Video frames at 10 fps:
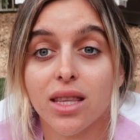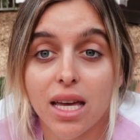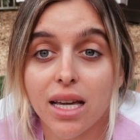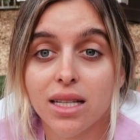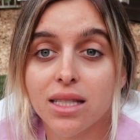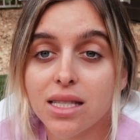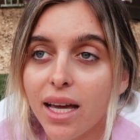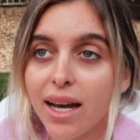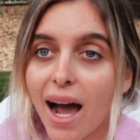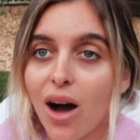things
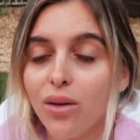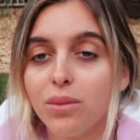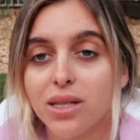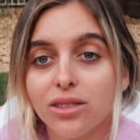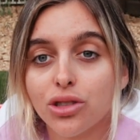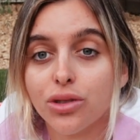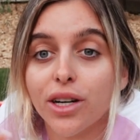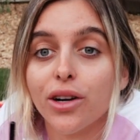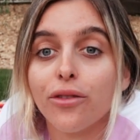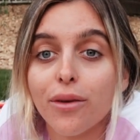and how it was
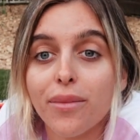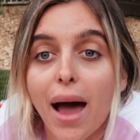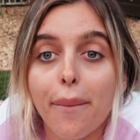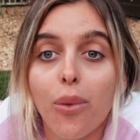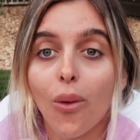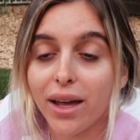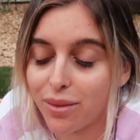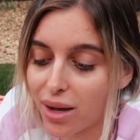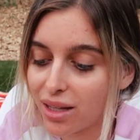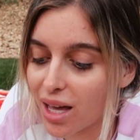triggered from that point in
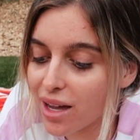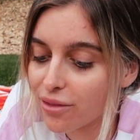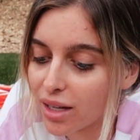my life.